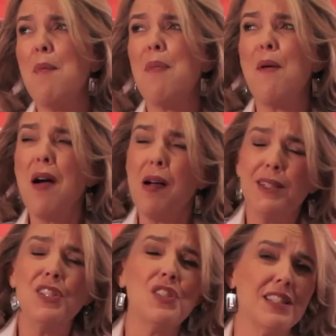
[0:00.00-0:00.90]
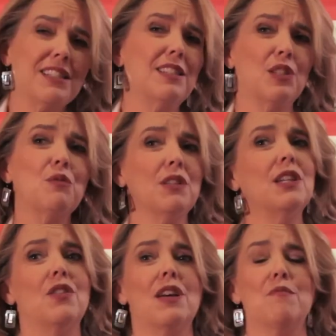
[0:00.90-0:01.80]
Probably just because it's a really
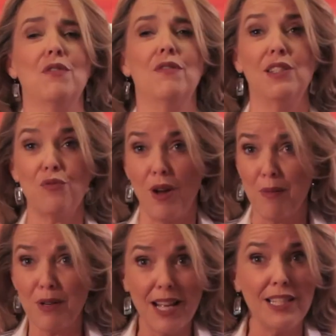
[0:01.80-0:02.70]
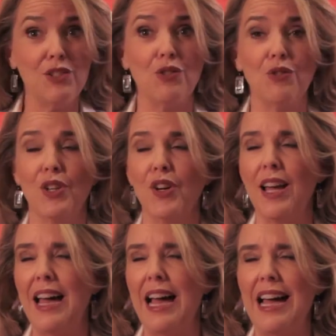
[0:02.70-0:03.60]
great movie. It's Robert Downey Jr.
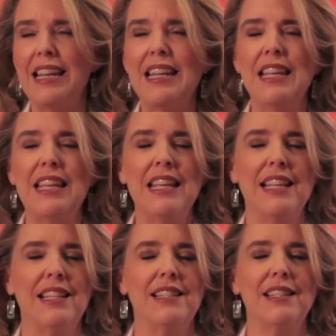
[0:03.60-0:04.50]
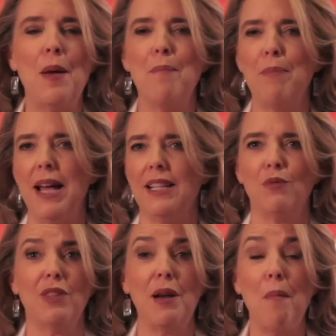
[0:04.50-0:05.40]
at his
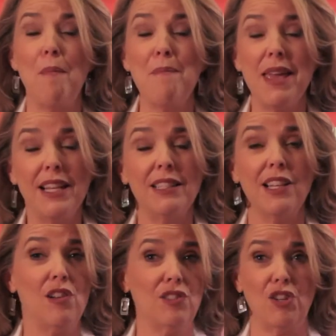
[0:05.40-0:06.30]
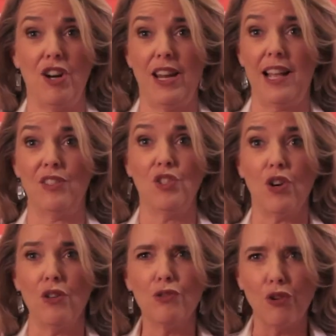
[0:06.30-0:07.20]
best with an amazing all-star cast.
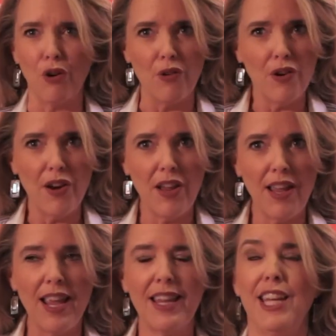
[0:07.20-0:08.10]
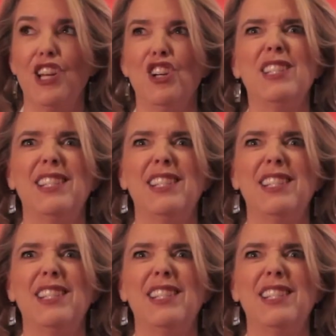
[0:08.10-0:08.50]
Charles Grodin, Kyra